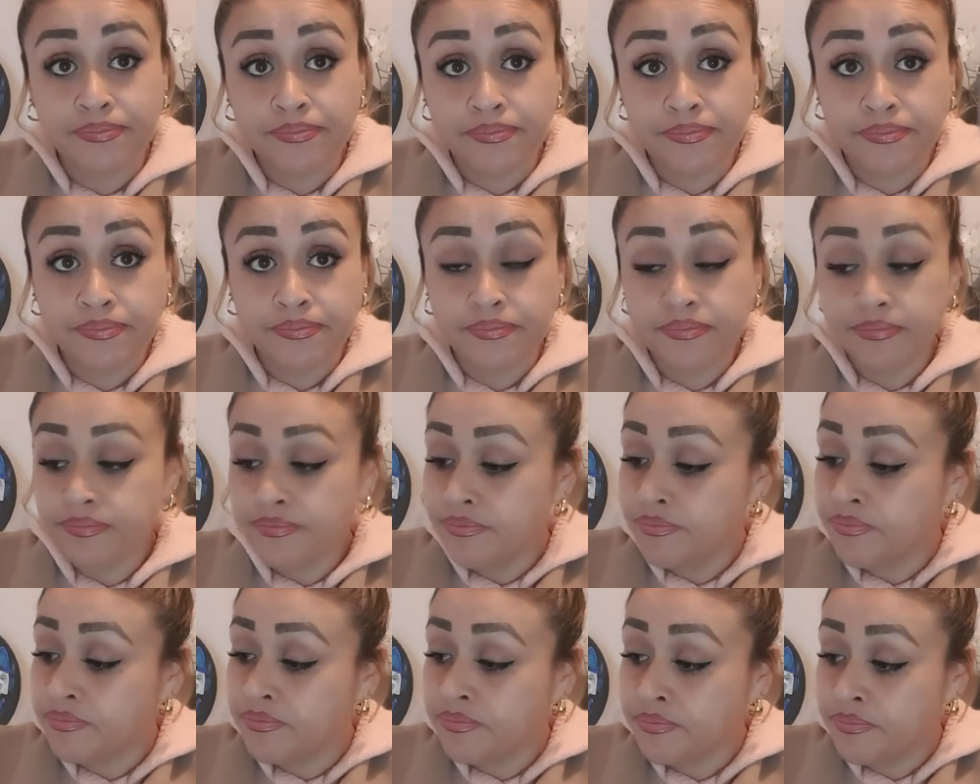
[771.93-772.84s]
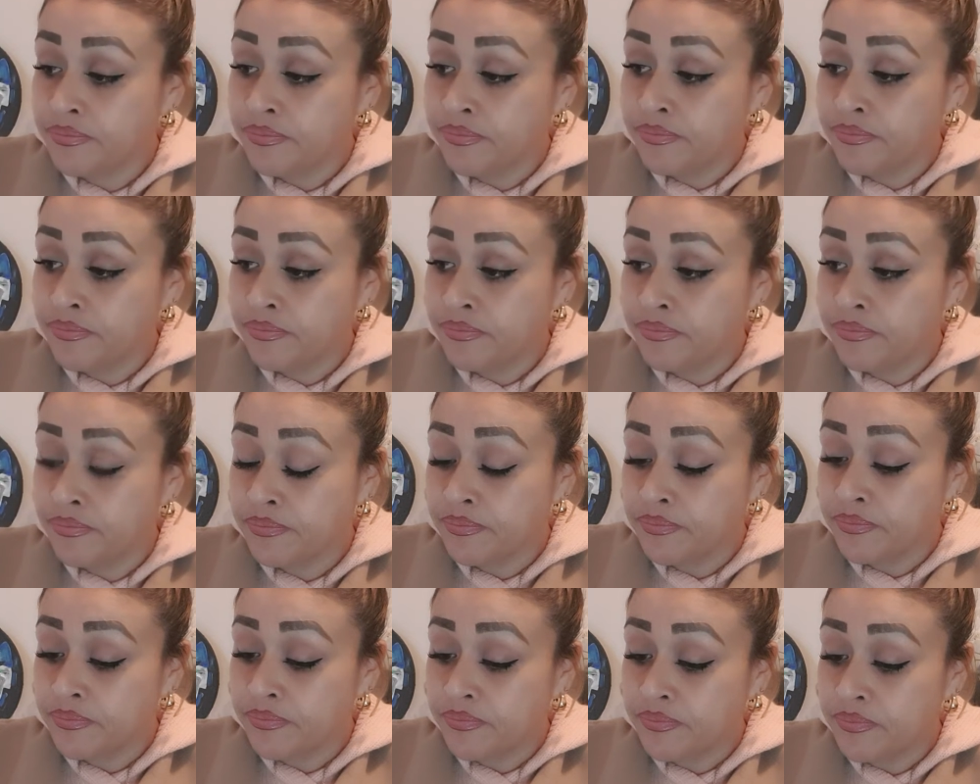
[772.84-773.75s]

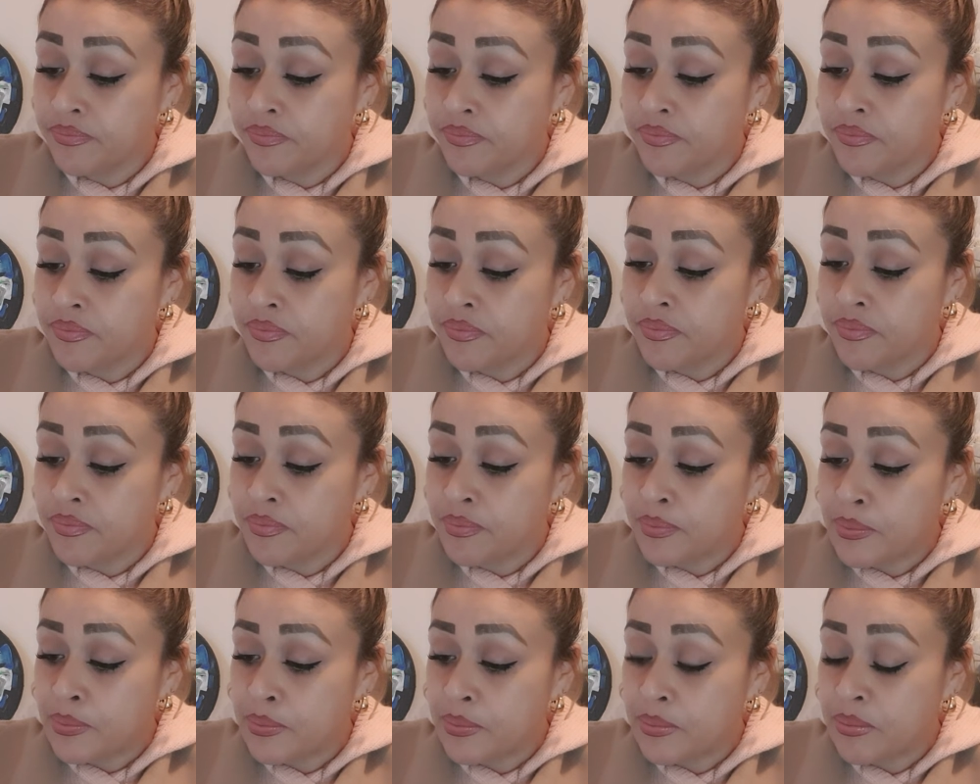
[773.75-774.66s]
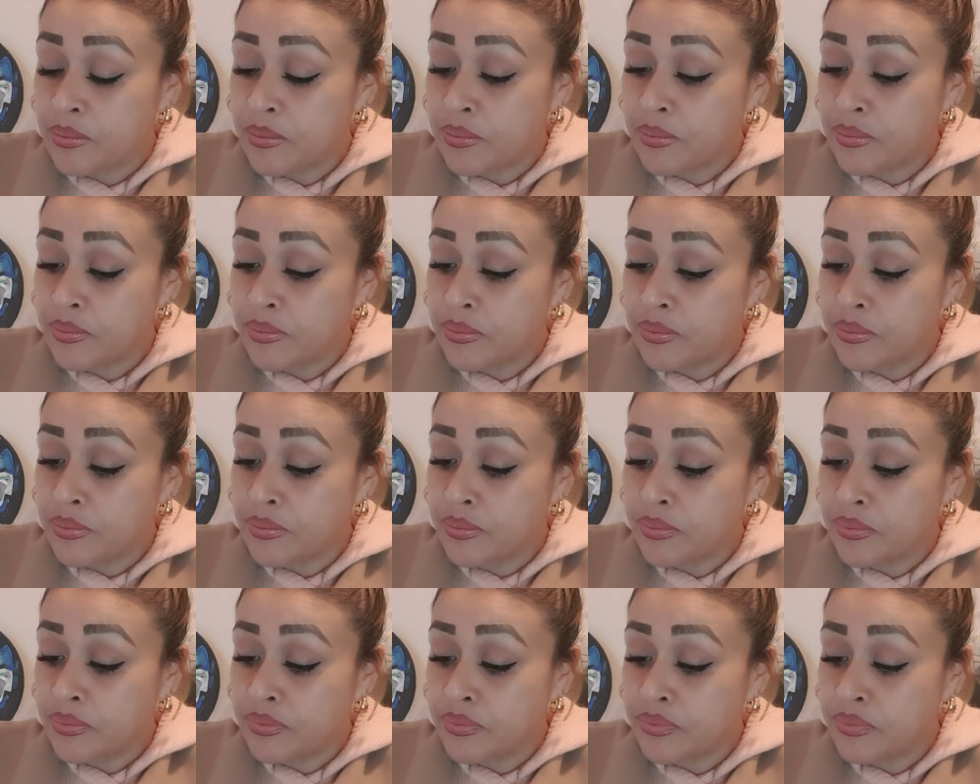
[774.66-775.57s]

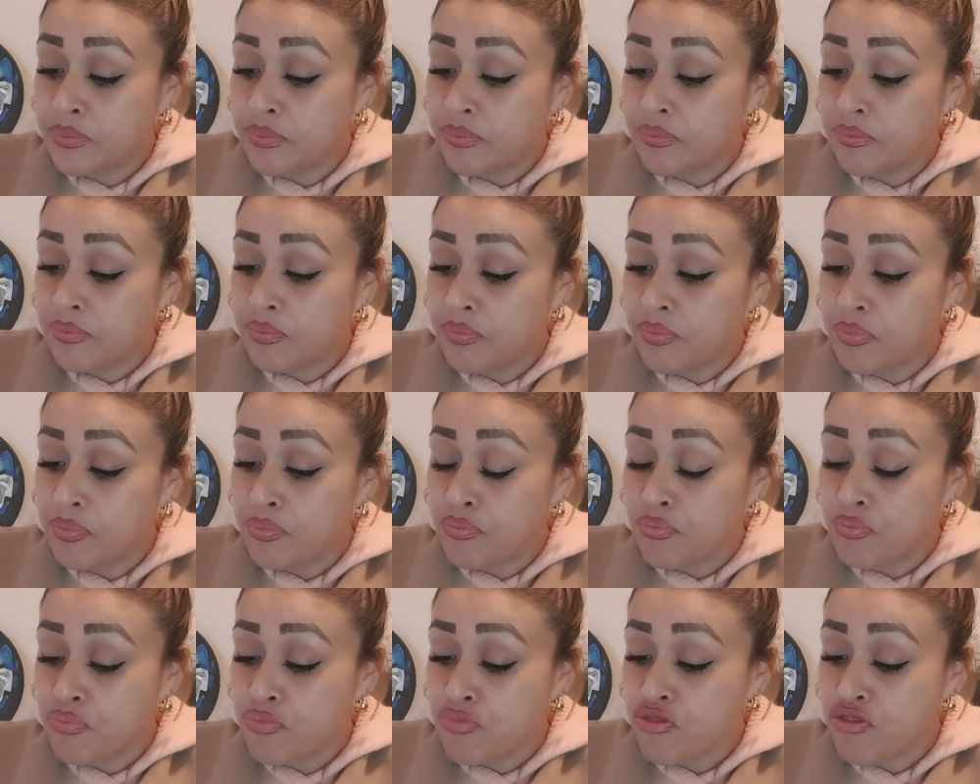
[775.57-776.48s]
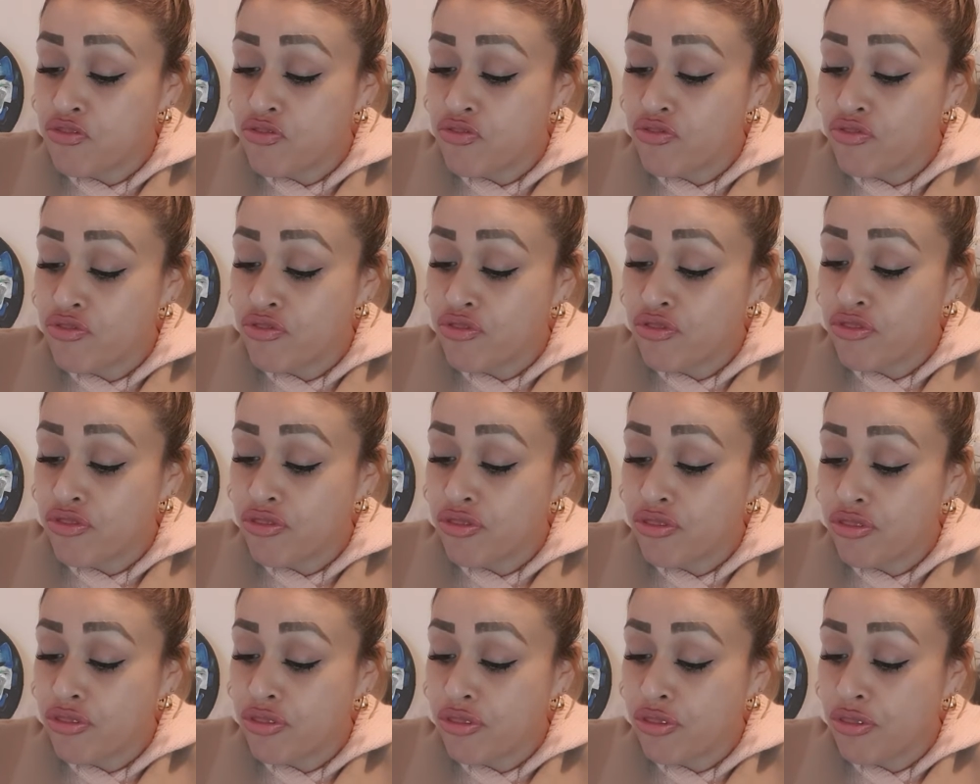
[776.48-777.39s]

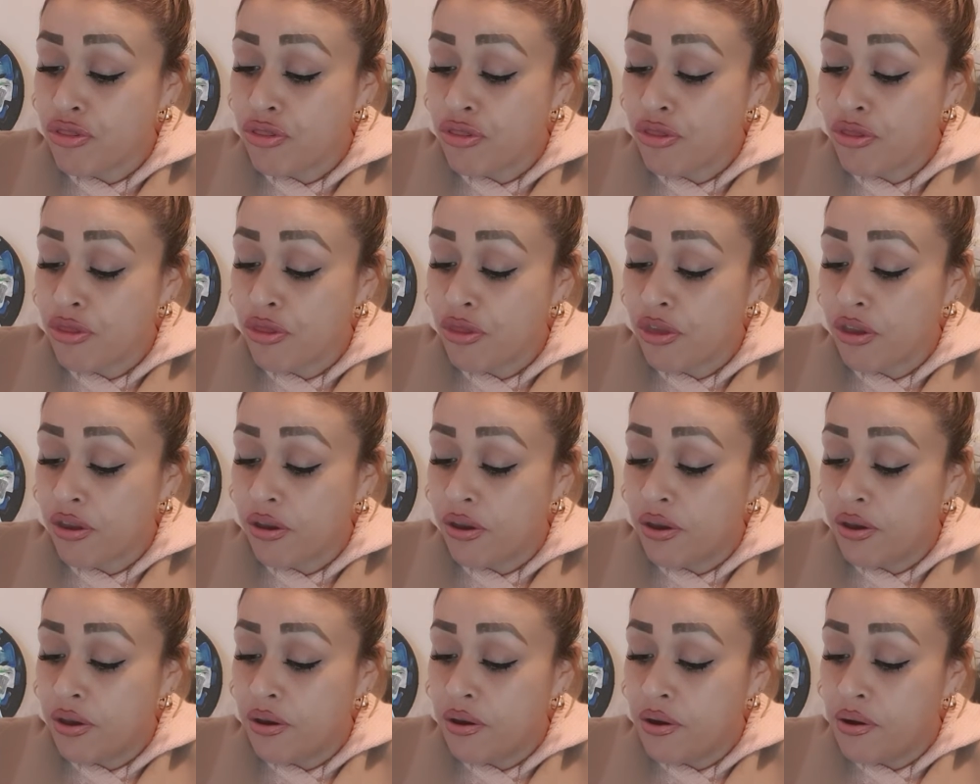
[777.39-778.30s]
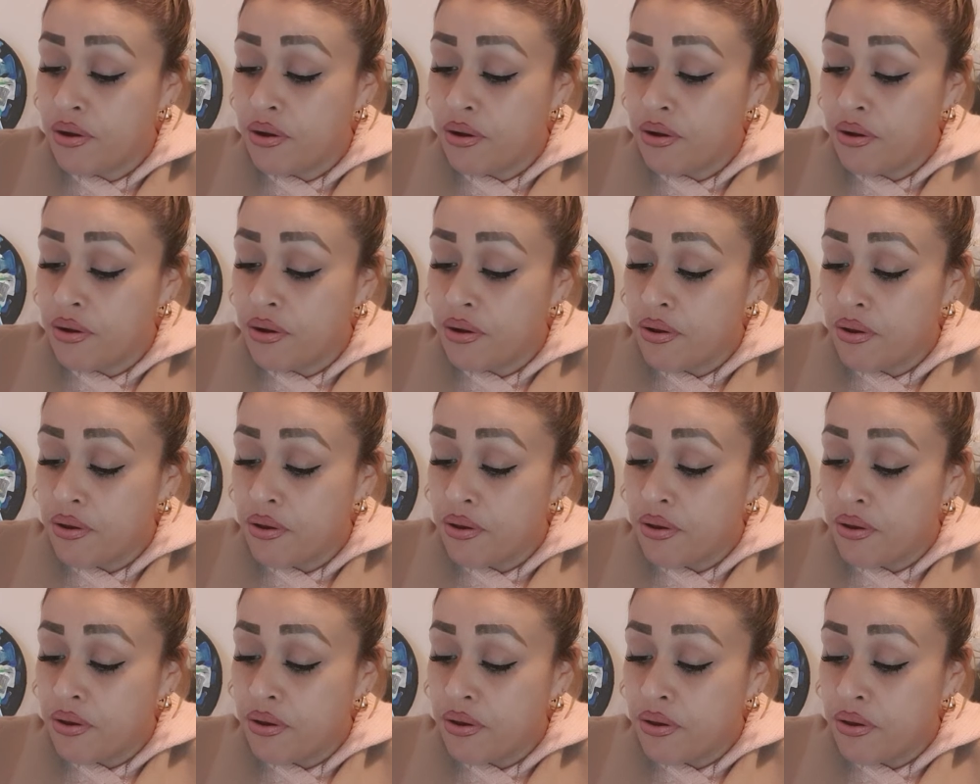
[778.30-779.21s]

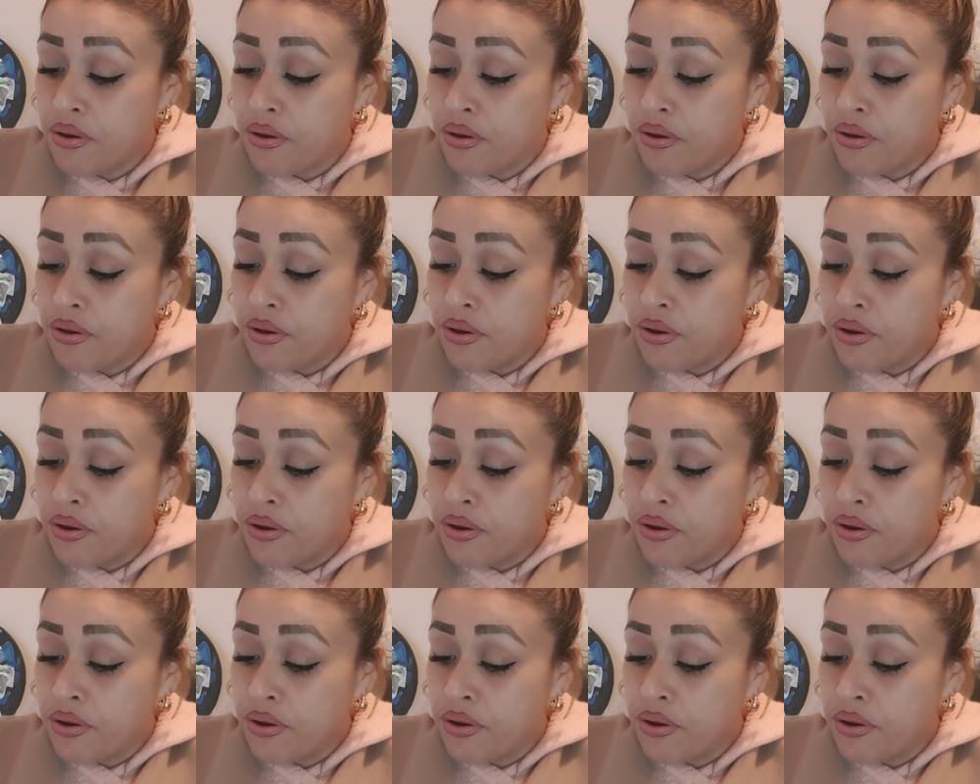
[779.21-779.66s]
(no one is talking)